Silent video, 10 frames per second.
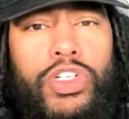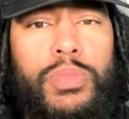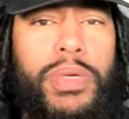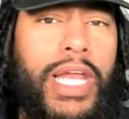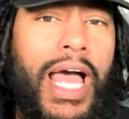to
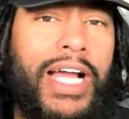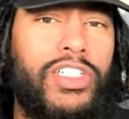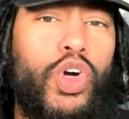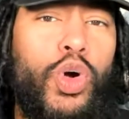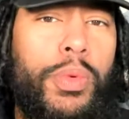be in
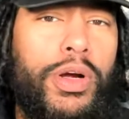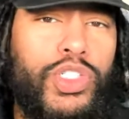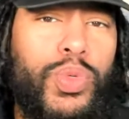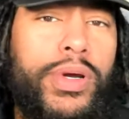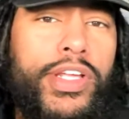October of
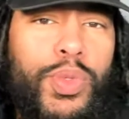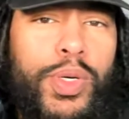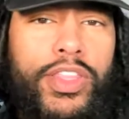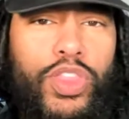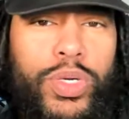
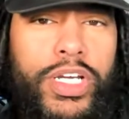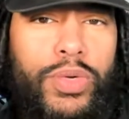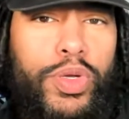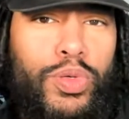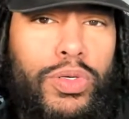2023
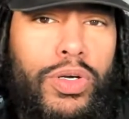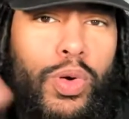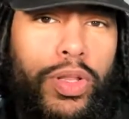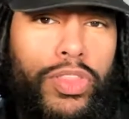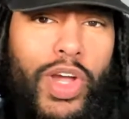where you can go
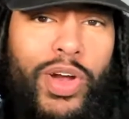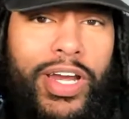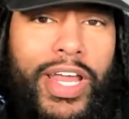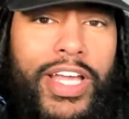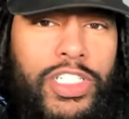on a
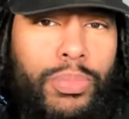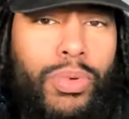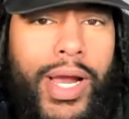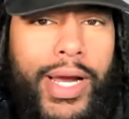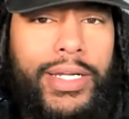30-day
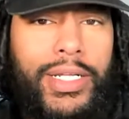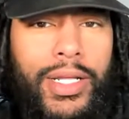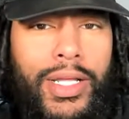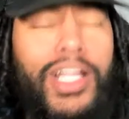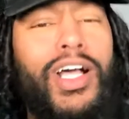sobriety?
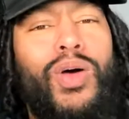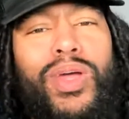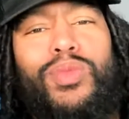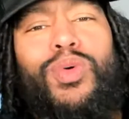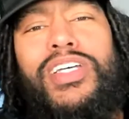
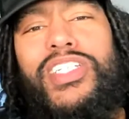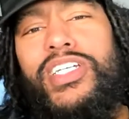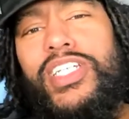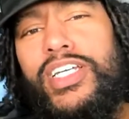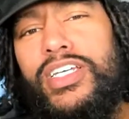When was it,
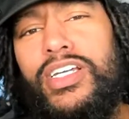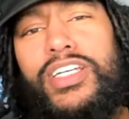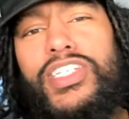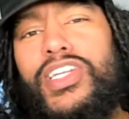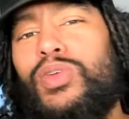Diddy? Because
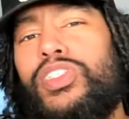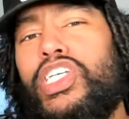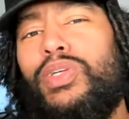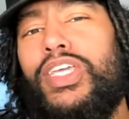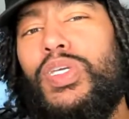it don't seem
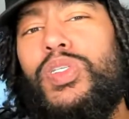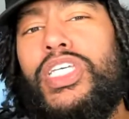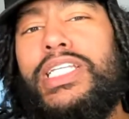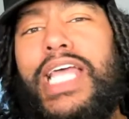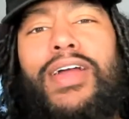like you
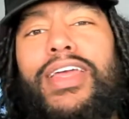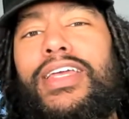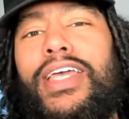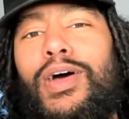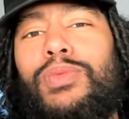seeked out
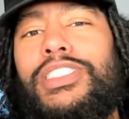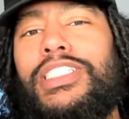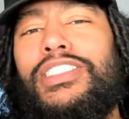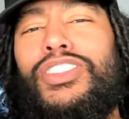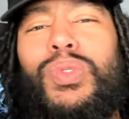any help
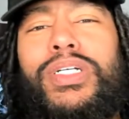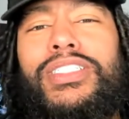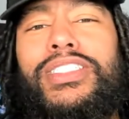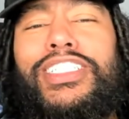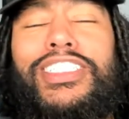since
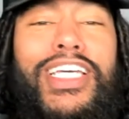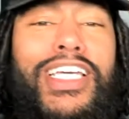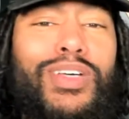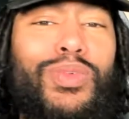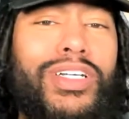
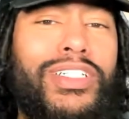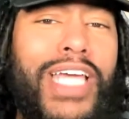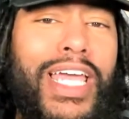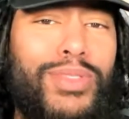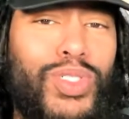2016 when the
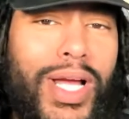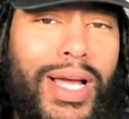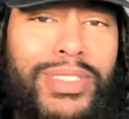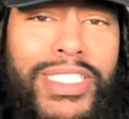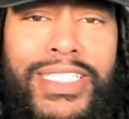tape
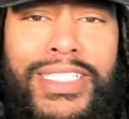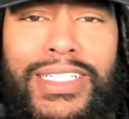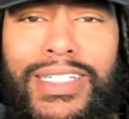dropped, Diddy.